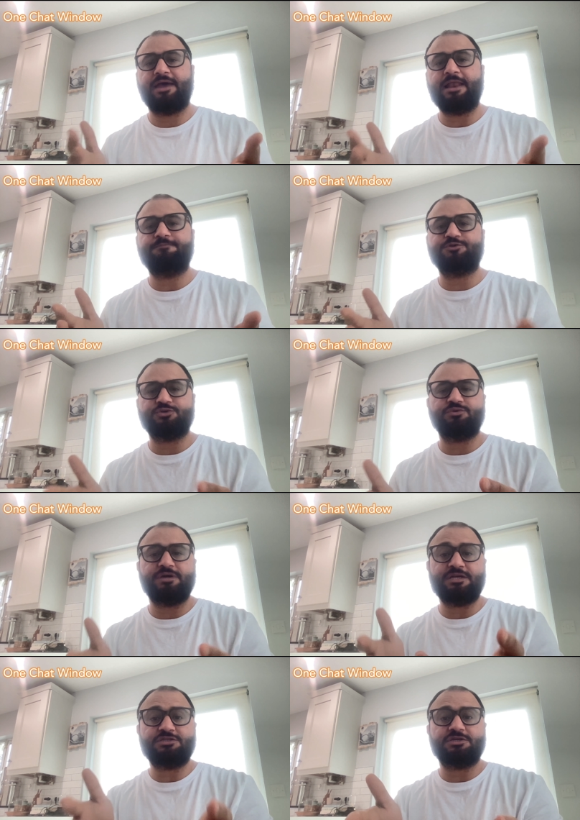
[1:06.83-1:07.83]
help
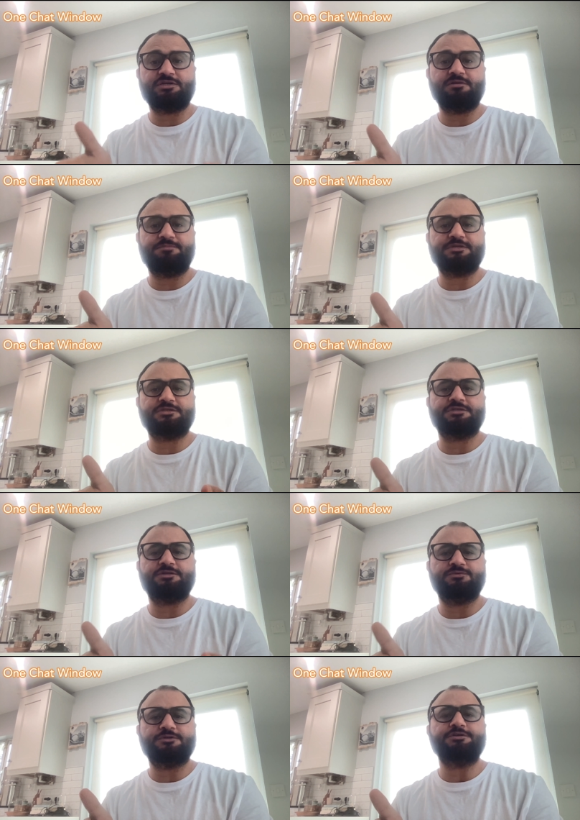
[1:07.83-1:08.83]
to internal
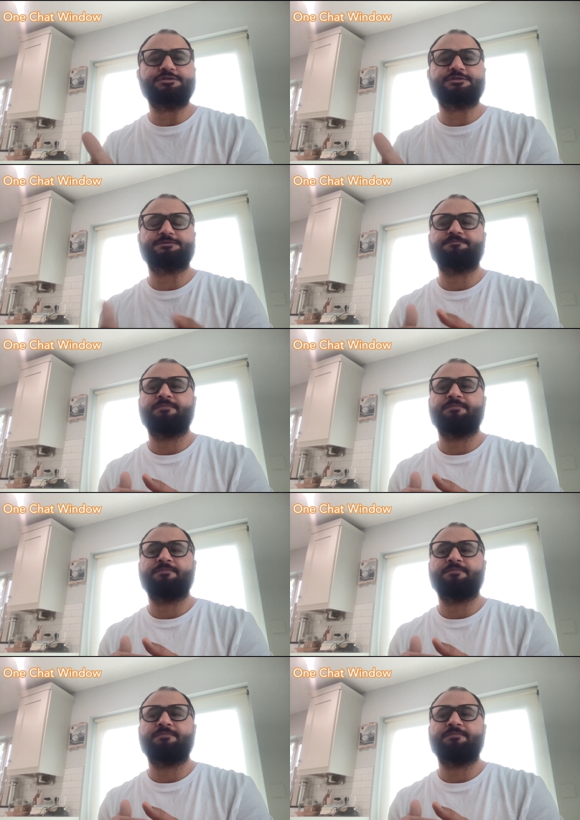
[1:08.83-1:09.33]
business users